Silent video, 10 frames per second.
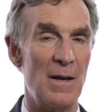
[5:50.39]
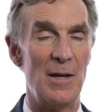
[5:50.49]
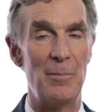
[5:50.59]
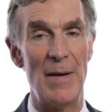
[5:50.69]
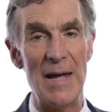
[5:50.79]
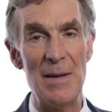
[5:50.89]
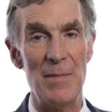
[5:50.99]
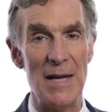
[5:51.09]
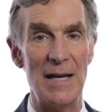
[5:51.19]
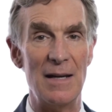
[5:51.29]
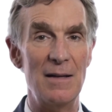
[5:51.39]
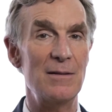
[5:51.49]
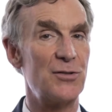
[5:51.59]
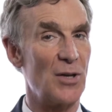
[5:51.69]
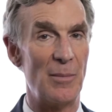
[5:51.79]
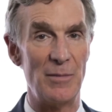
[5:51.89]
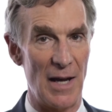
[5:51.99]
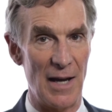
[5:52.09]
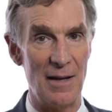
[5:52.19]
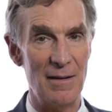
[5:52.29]
it may mean
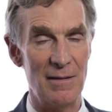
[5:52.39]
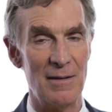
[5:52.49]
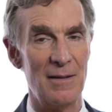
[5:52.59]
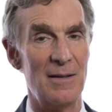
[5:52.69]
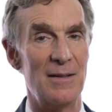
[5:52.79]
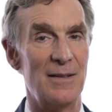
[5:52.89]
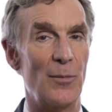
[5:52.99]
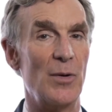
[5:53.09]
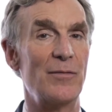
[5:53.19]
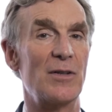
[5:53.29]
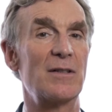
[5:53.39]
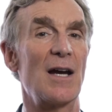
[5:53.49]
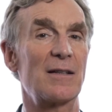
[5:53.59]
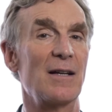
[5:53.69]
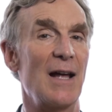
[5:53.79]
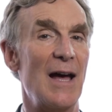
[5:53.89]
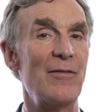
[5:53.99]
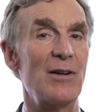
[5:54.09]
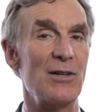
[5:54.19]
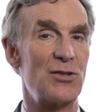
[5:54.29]
someday that we've detected
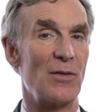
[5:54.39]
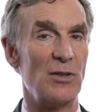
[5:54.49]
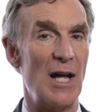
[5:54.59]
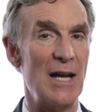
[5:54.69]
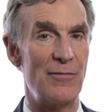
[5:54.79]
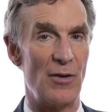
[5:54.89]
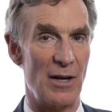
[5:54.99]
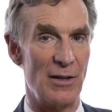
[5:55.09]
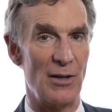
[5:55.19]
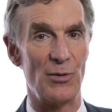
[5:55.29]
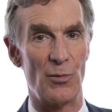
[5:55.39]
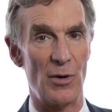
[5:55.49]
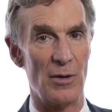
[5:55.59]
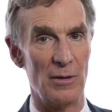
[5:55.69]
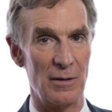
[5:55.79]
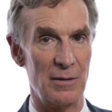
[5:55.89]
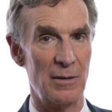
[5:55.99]
evidence of life on another world.